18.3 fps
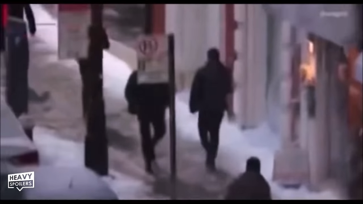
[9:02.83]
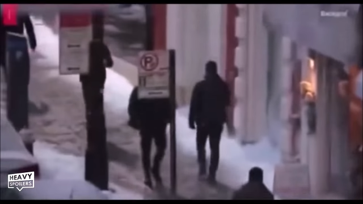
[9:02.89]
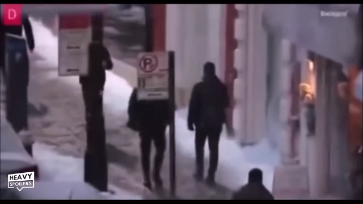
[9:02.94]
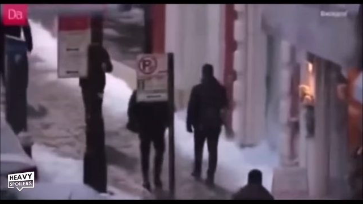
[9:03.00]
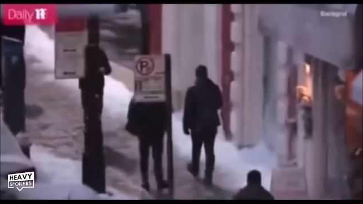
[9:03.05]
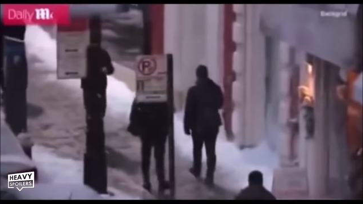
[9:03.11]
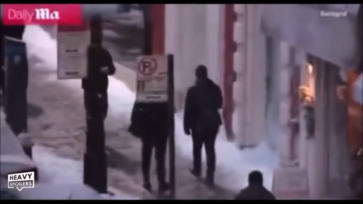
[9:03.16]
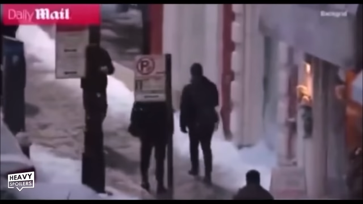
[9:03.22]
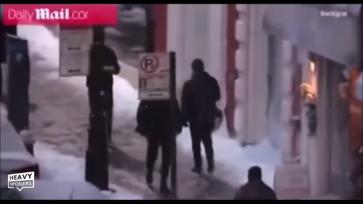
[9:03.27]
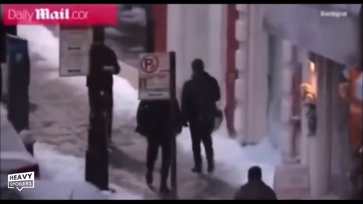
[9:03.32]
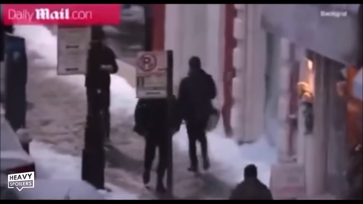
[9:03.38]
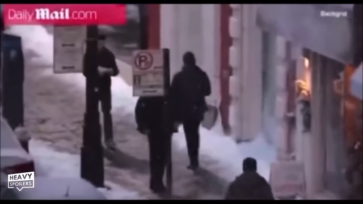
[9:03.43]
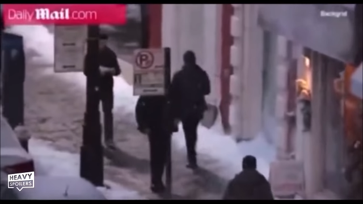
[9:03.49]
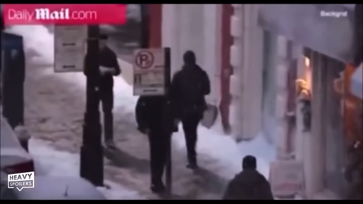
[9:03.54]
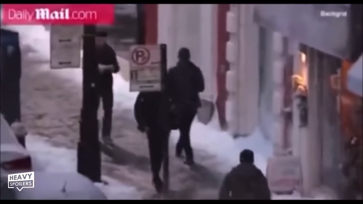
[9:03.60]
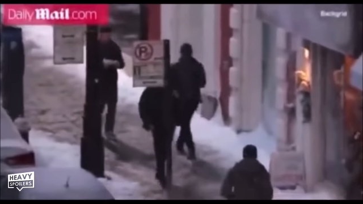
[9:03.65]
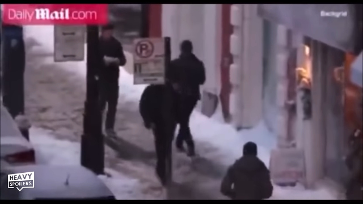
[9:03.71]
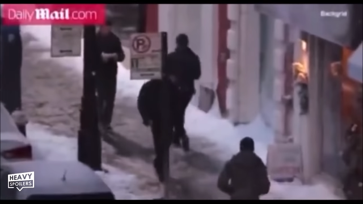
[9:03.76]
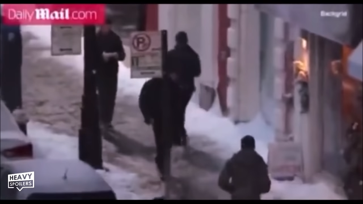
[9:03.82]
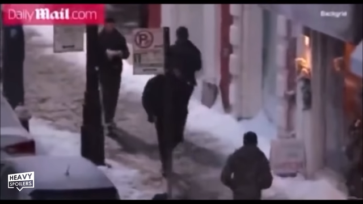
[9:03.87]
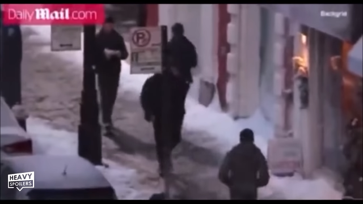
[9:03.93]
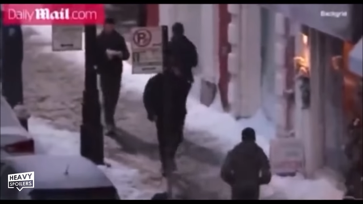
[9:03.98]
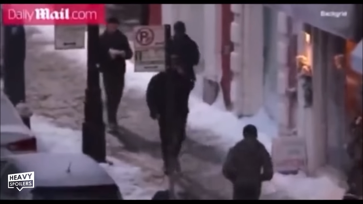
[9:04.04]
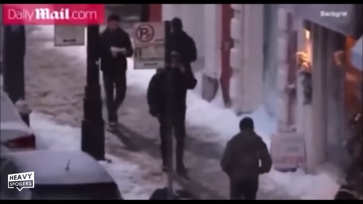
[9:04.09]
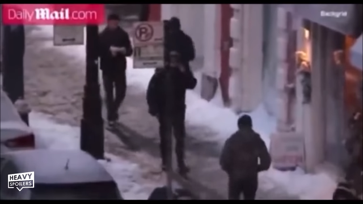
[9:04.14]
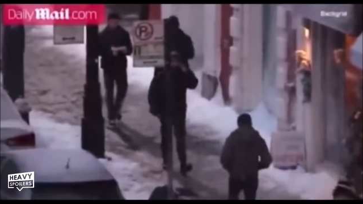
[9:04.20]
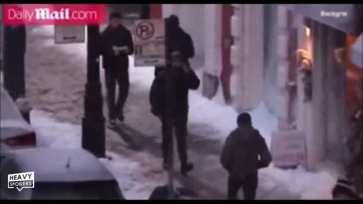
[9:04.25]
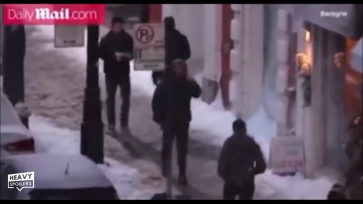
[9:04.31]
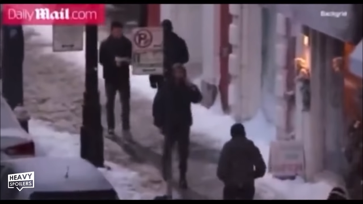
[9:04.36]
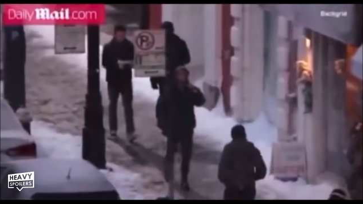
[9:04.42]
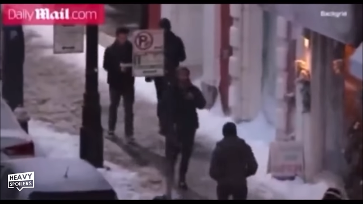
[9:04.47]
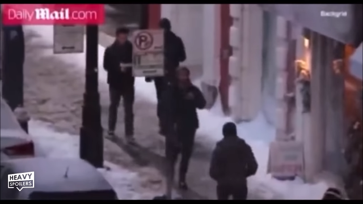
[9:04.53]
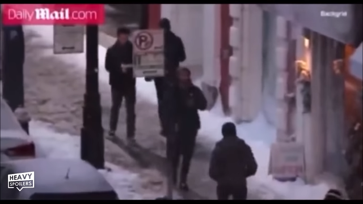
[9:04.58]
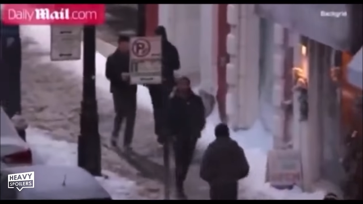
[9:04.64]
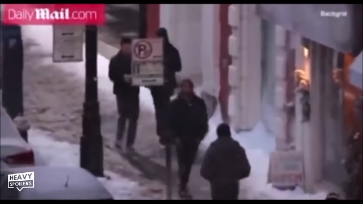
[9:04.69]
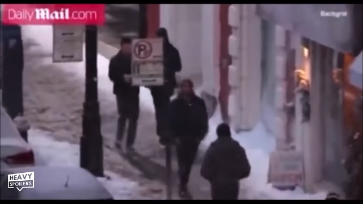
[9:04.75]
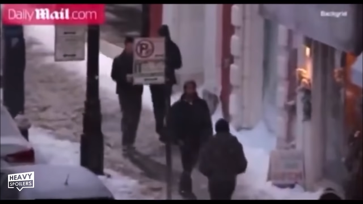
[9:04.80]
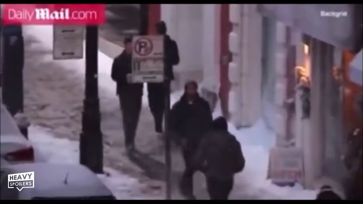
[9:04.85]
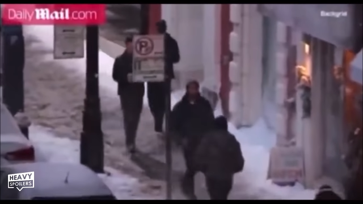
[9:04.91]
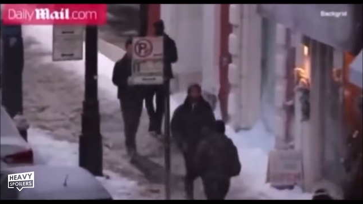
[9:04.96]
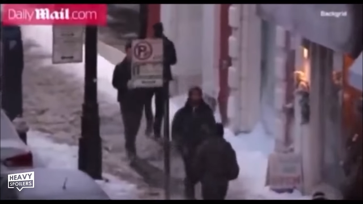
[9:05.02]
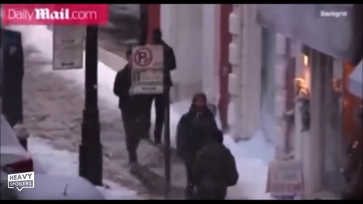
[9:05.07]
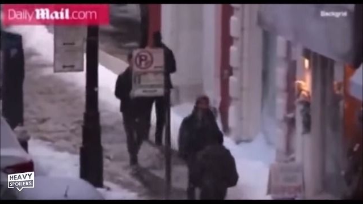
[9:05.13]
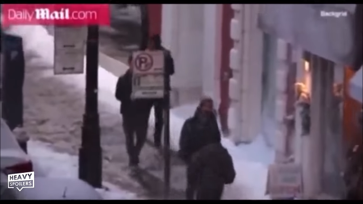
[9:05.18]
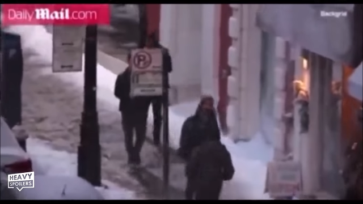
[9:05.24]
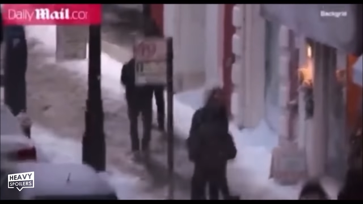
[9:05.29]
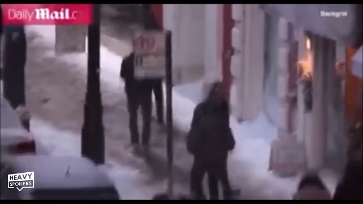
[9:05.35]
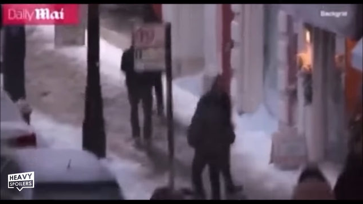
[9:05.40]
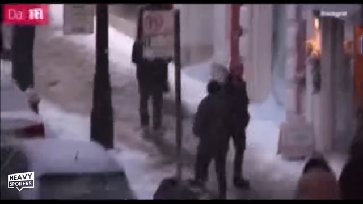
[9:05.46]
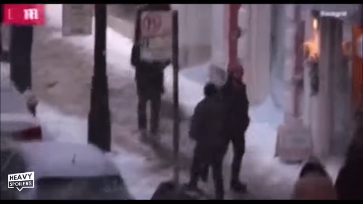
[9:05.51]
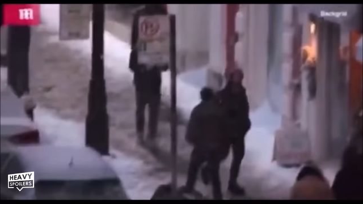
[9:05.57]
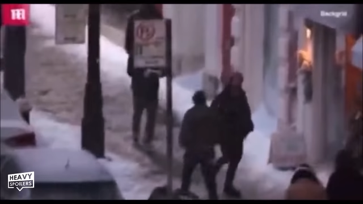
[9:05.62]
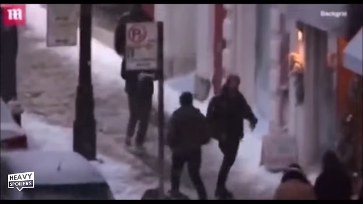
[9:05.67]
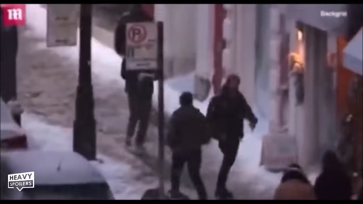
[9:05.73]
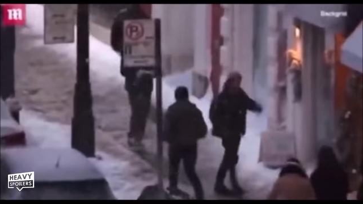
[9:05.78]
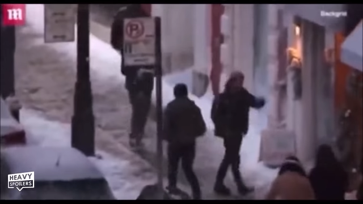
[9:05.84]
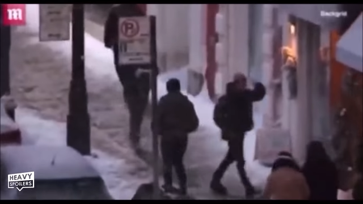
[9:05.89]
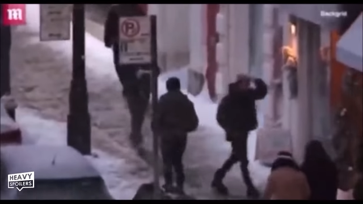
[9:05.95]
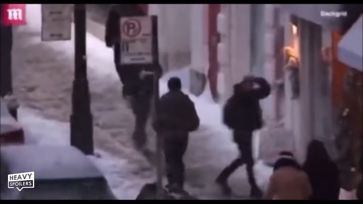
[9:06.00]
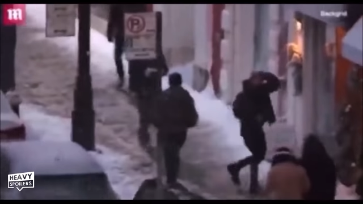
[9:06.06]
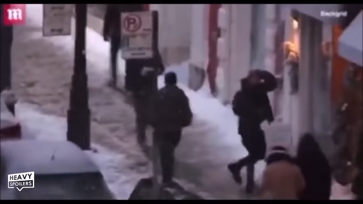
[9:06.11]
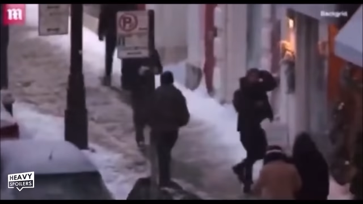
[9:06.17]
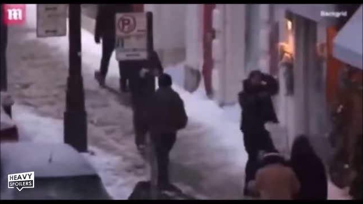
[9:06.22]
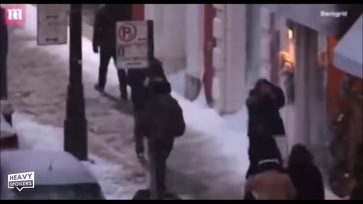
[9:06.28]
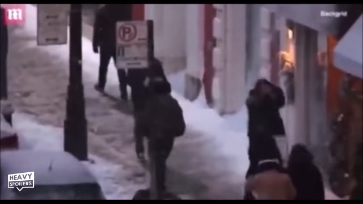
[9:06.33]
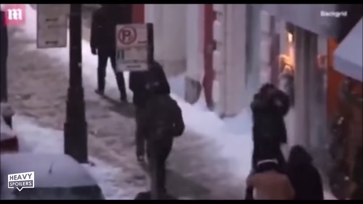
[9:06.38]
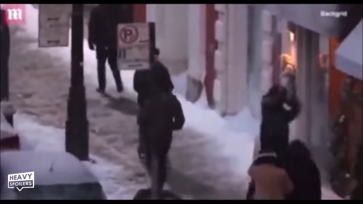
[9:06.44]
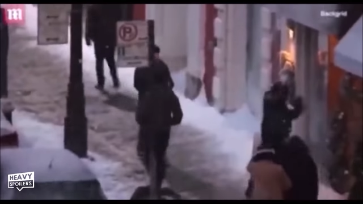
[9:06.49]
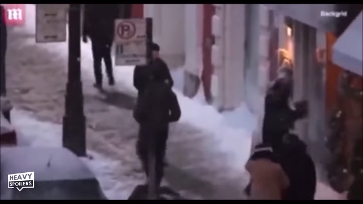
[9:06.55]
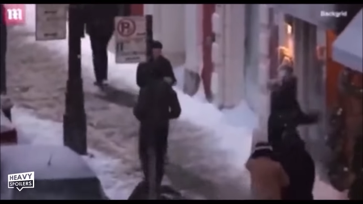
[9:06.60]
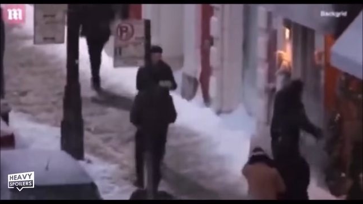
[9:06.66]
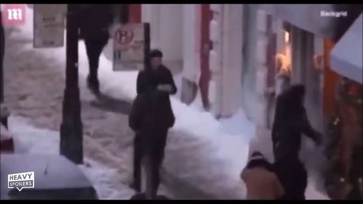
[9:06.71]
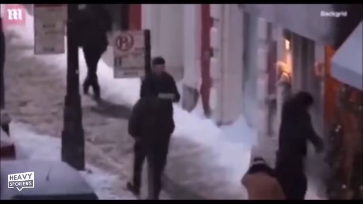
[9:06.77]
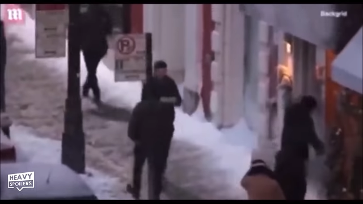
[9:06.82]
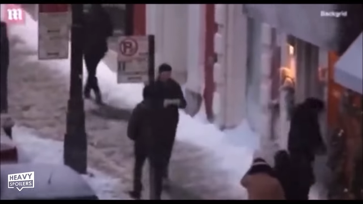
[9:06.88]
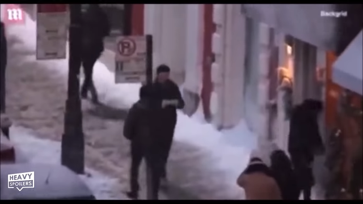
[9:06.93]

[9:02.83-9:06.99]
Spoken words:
No face is visible, so there are no lips to read.